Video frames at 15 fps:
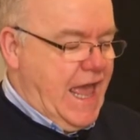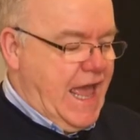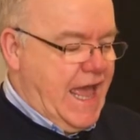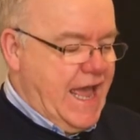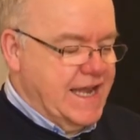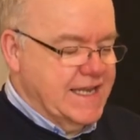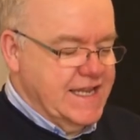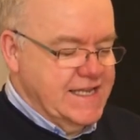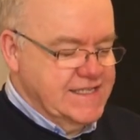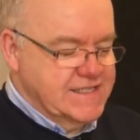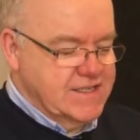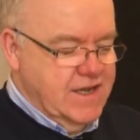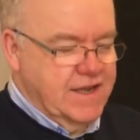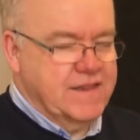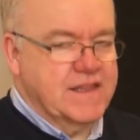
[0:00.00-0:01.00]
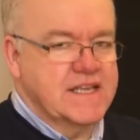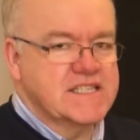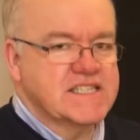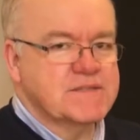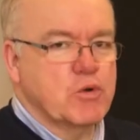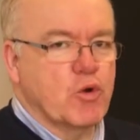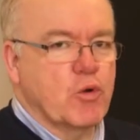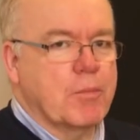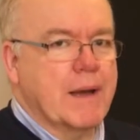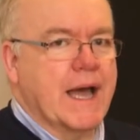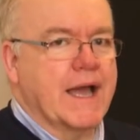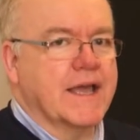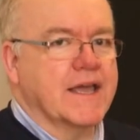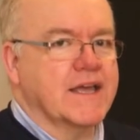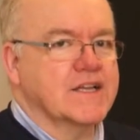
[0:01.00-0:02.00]
And inside this small
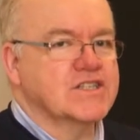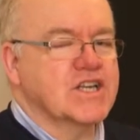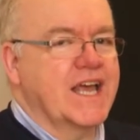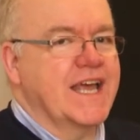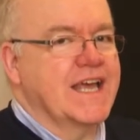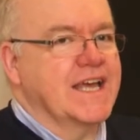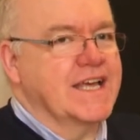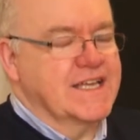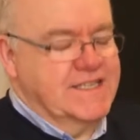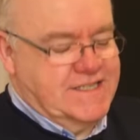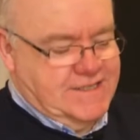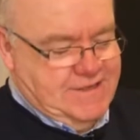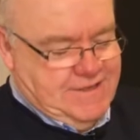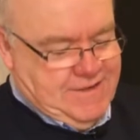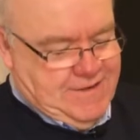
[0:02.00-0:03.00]
package is